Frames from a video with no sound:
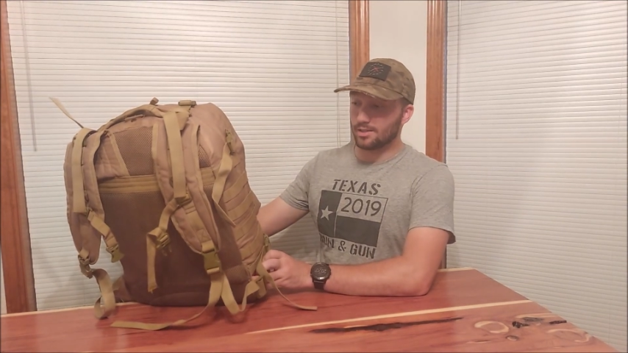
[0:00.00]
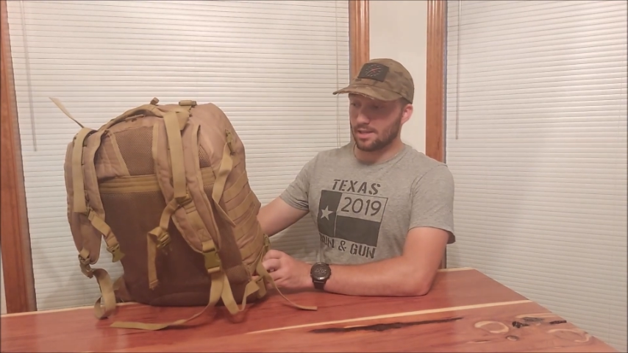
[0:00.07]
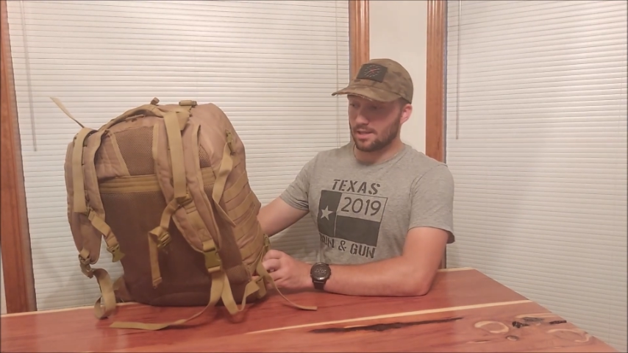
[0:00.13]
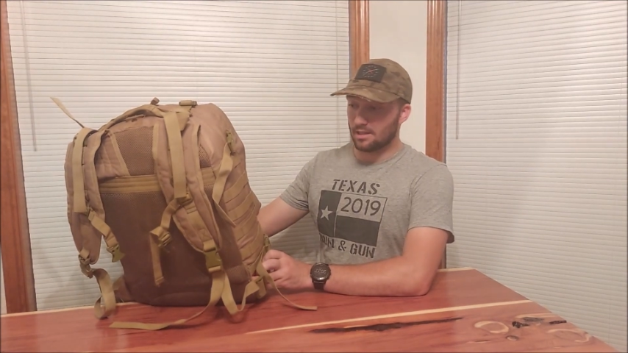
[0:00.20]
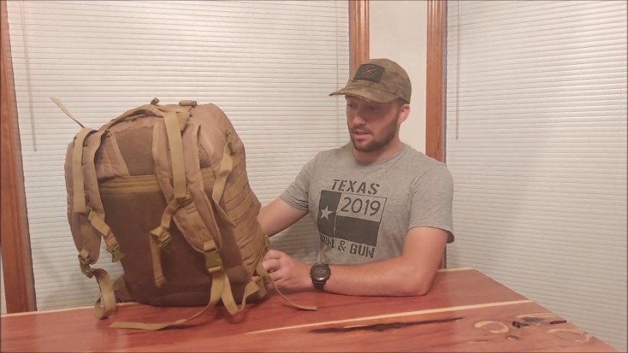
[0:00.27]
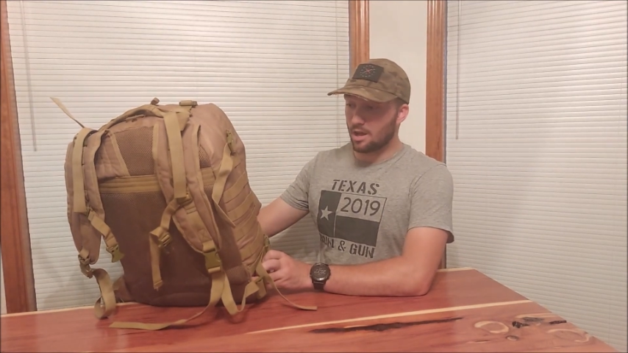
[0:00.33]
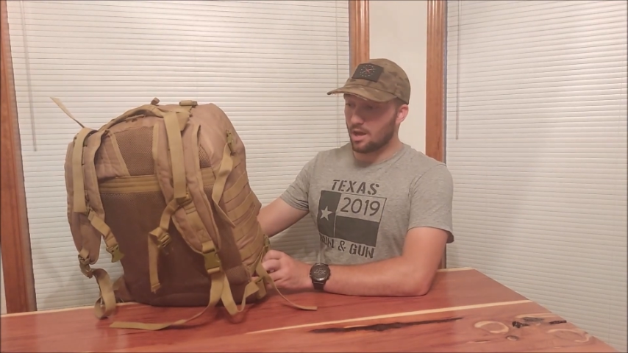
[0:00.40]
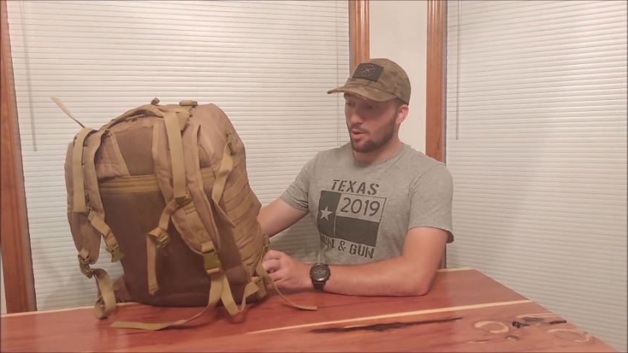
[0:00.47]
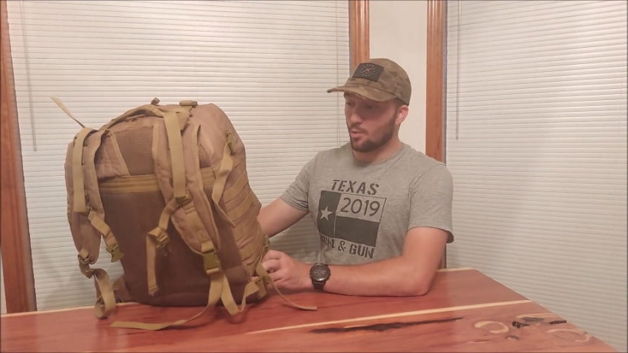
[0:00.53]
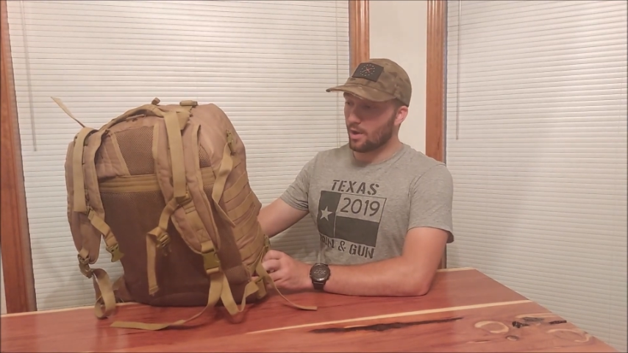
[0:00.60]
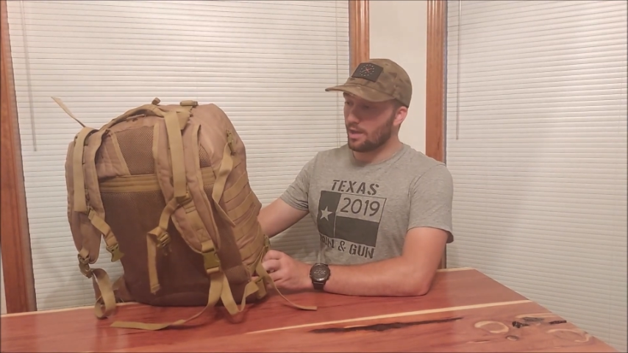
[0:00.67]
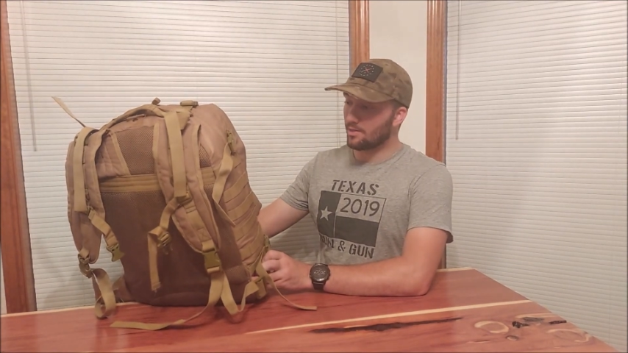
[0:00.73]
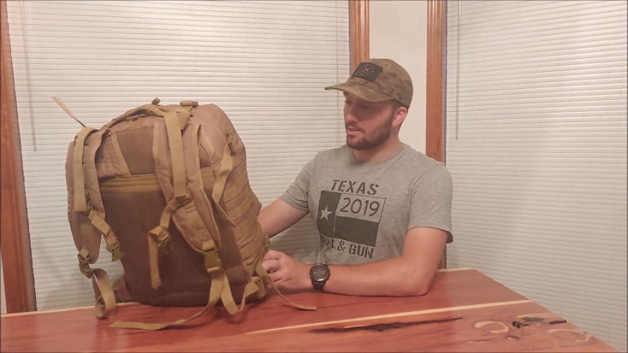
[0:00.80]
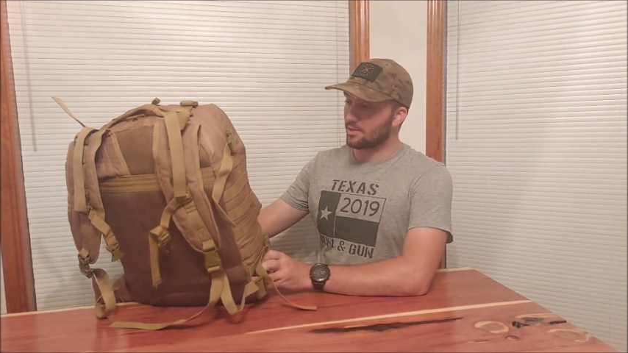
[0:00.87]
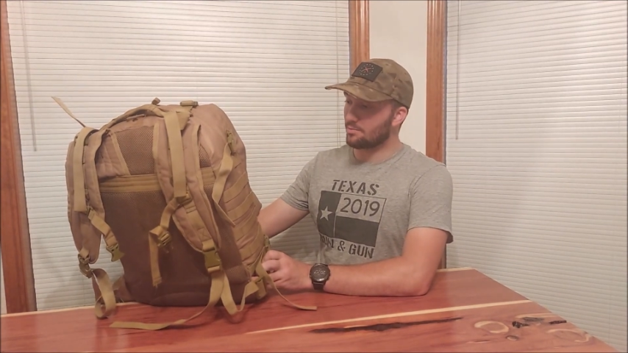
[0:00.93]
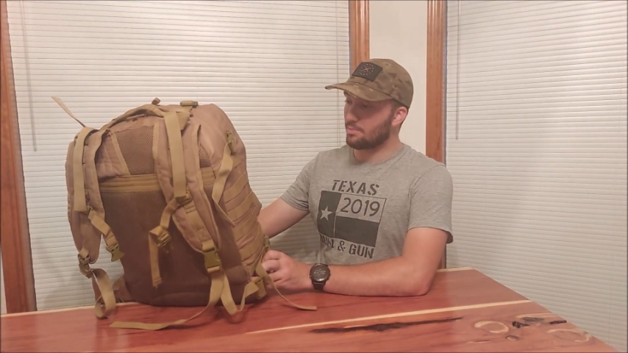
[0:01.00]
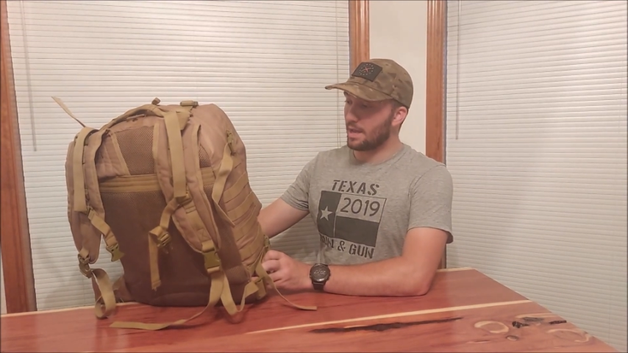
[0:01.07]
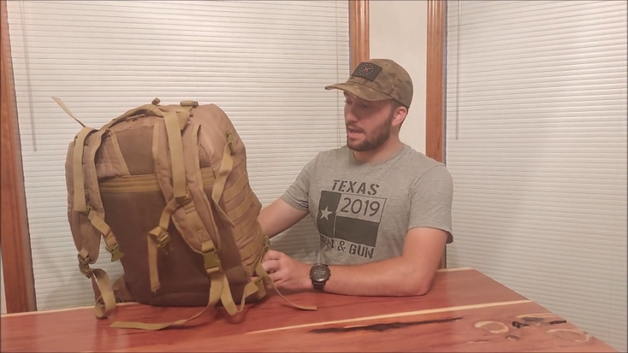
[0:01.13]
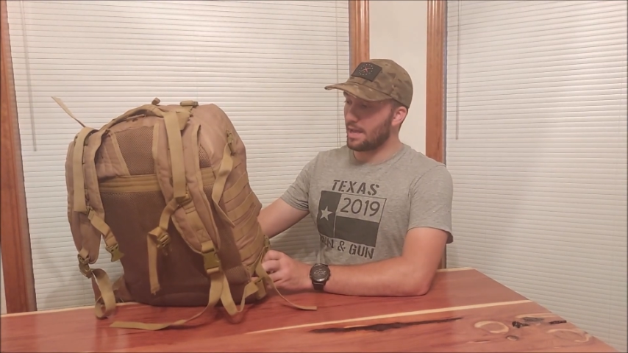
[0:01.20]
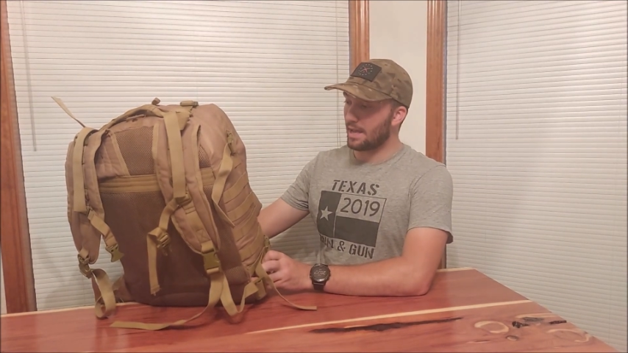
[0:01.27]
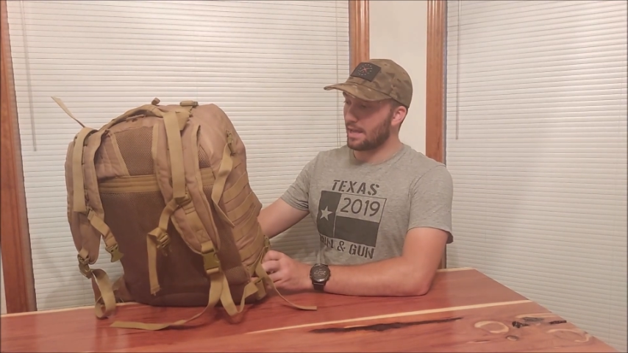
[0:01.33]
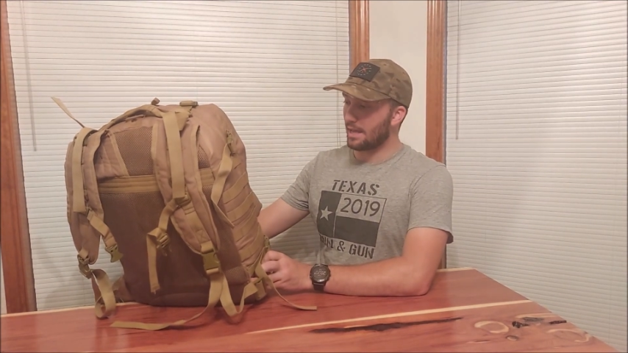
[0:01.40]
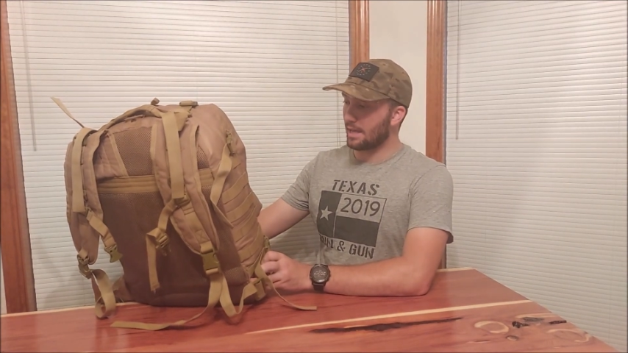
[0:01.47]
and a lot of weight in this bag,